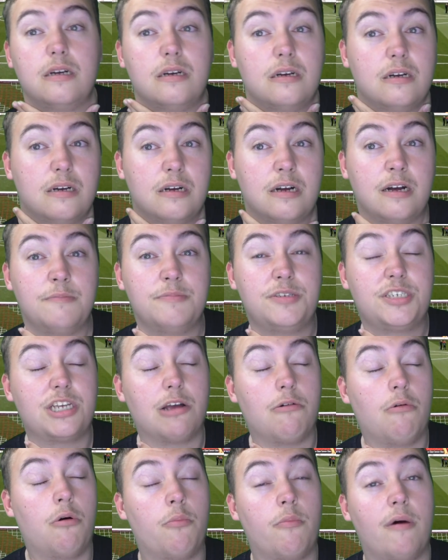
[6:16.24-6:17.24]
I'm
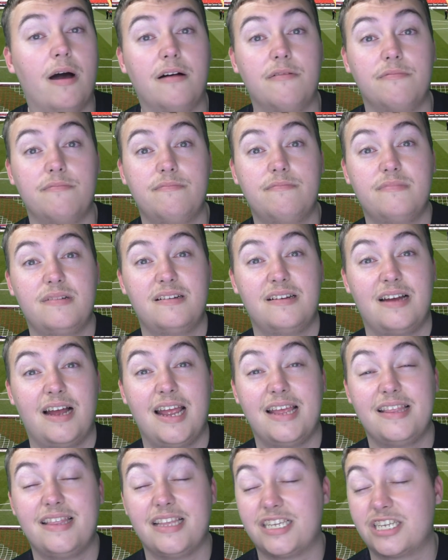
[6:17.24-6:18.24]
so unwell.
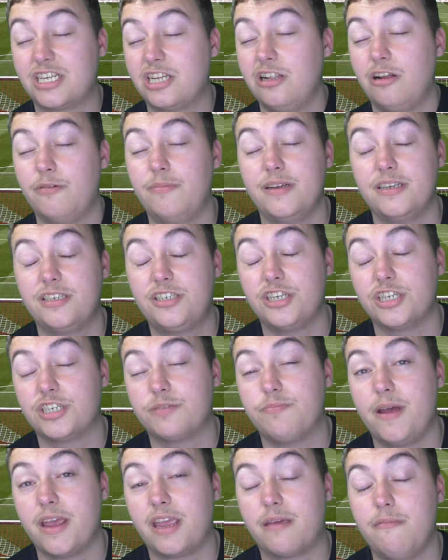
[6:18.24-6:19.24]
I, this club is
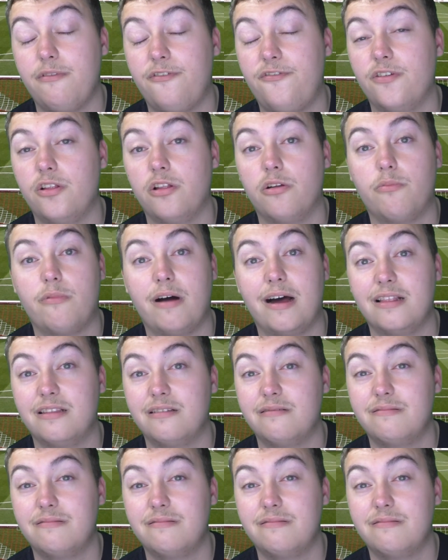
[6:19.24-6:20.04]
just making me feel unwell.